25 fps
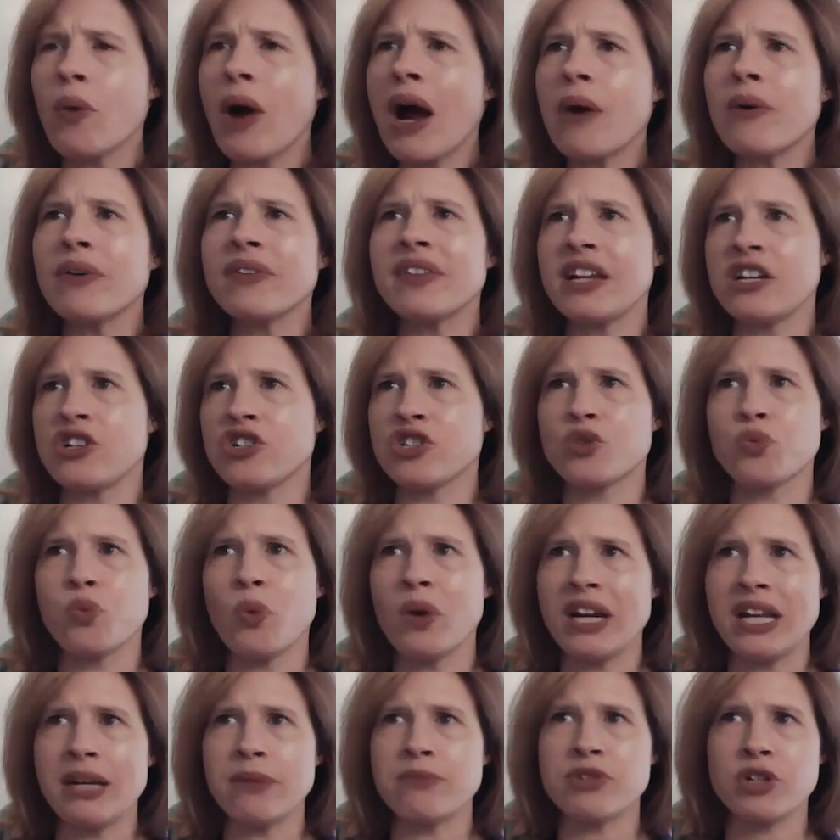Why would they just
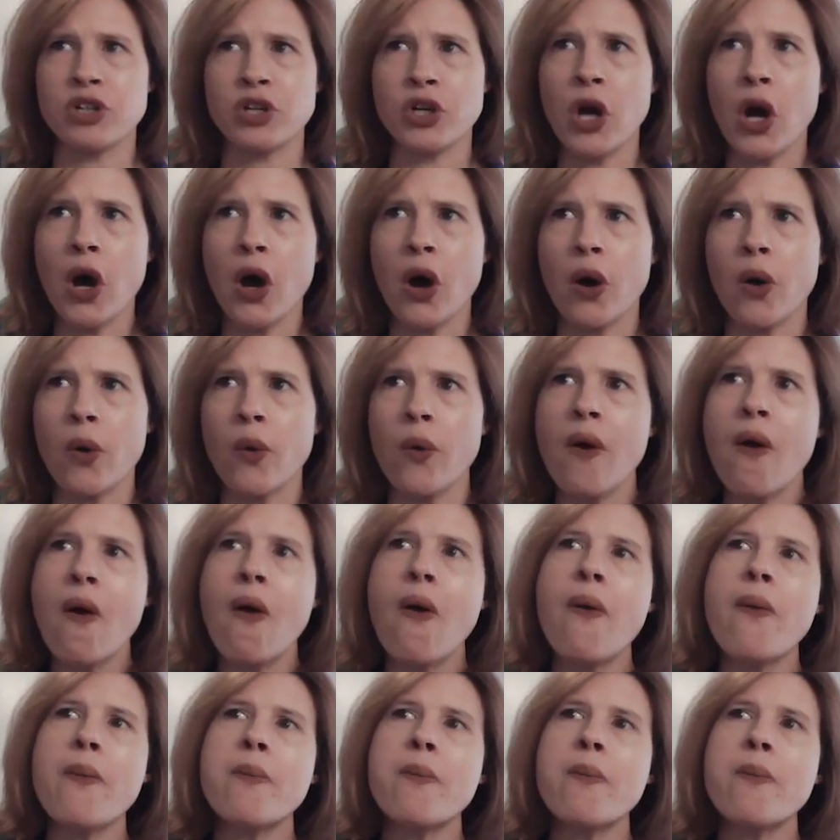want him to go?